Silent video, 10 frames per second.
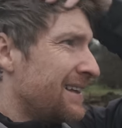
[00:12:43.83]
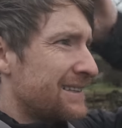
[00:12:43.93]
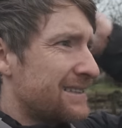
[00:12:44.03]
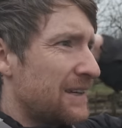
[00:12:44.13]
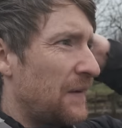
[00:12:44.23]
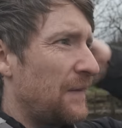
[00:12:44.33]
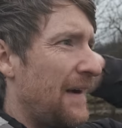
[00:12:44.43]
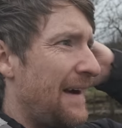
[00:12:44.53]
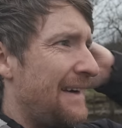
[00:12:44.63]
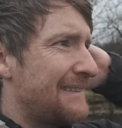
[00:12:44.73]
So
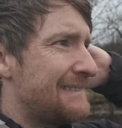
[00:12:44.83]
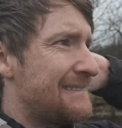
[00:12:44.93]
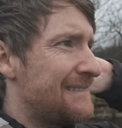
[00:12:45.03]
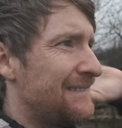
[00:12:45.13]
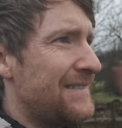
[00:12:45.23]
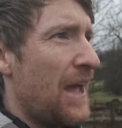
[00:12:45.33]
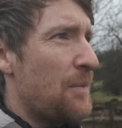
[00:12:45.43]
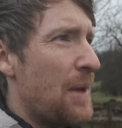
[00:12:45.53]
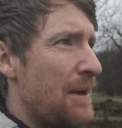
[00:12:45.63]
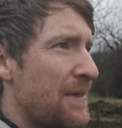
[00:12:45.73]
yeah,
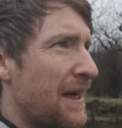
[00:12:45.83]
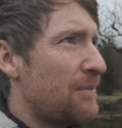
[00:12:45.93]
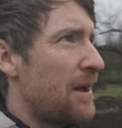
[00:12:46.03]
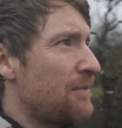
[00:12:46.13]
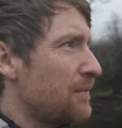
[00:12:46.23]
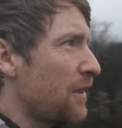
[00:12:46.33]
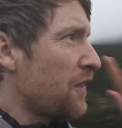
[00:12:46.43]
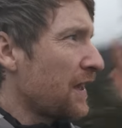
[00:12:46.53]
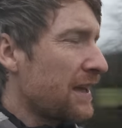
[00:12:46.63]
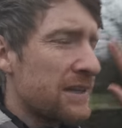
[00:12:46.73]
maybe my
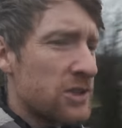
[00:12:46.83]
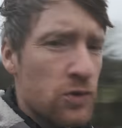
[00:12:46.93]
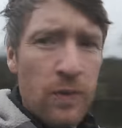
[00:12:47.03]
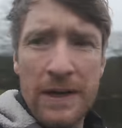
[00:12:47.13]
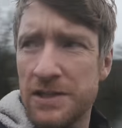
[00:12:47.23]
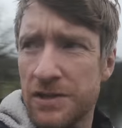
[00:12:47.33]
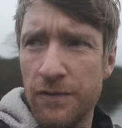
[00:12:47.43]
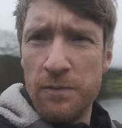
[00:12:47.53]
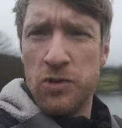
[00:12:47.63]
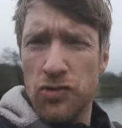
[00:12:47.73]
thinking has switched
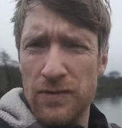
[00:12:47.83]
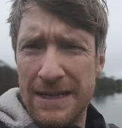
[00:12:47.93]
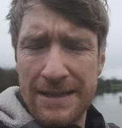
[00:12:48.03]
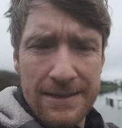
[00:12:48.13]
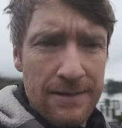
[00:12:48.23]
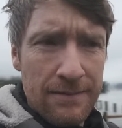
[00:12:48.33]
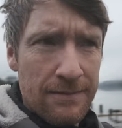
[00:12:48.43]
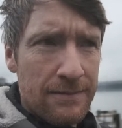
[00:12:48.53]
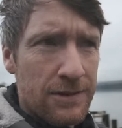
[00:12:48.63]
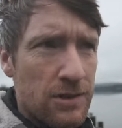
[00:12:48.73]
from trees
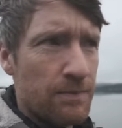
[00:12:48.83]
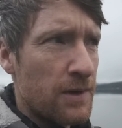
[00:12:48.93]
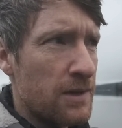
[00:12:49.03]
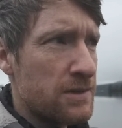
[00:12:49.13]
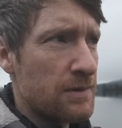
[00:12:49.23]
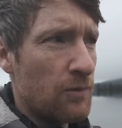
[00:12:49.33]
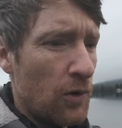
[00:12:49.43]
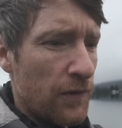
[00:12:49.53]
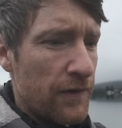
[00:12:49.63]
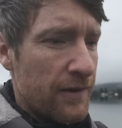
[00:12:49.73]
submerged in
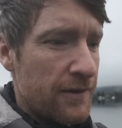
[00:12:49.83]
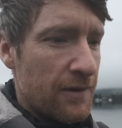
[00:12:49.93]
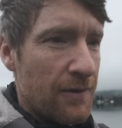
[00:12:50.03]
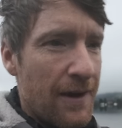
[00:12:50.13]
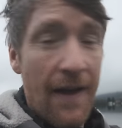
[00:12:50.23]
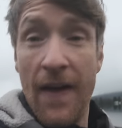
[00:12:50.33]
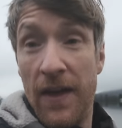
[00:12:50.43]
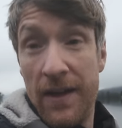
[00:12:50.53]
water to